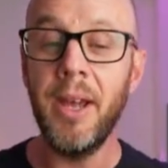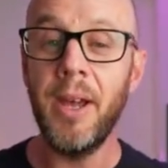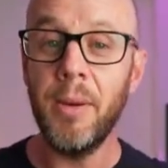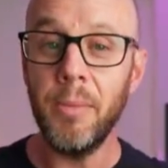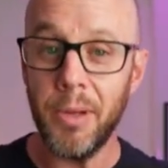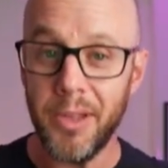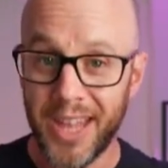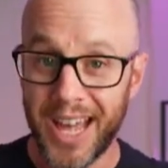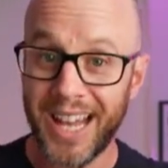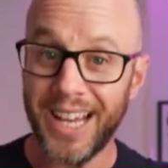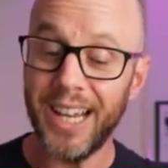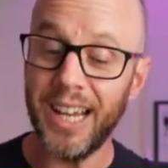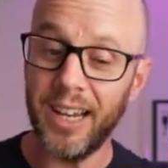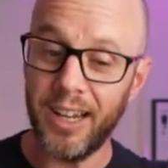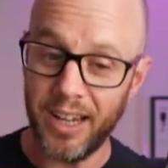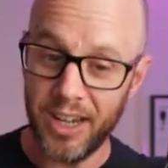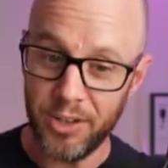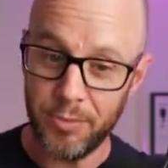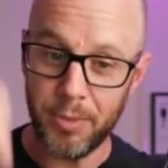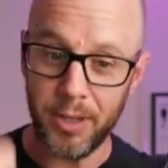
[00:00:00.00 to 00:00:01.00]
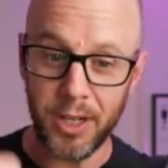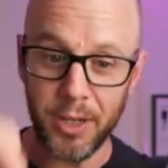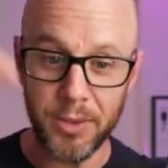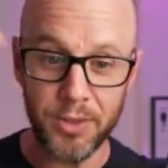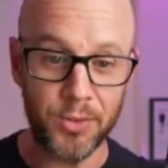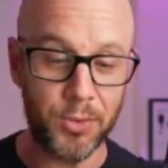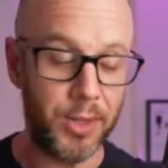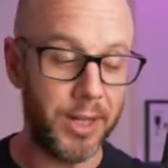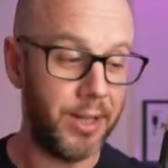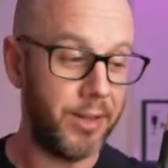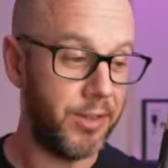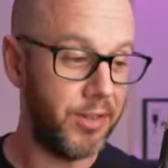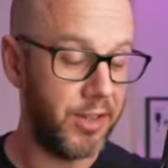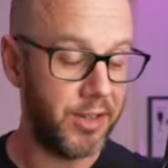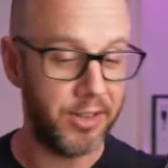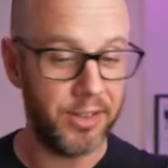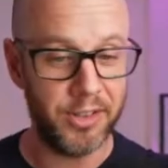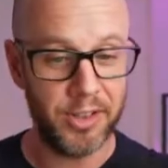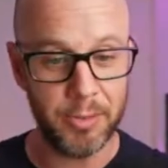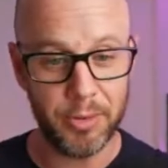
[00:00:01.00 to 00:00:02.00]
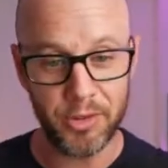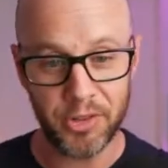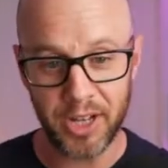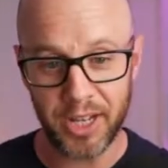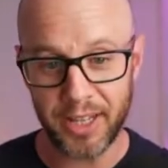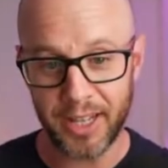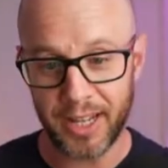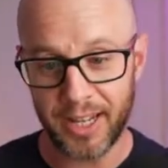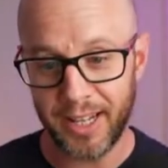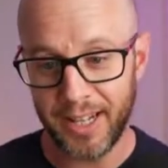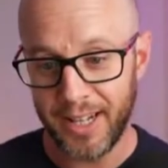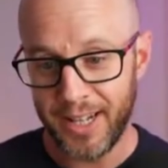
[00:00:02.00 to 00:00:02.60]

But that link is below as well. So double check that.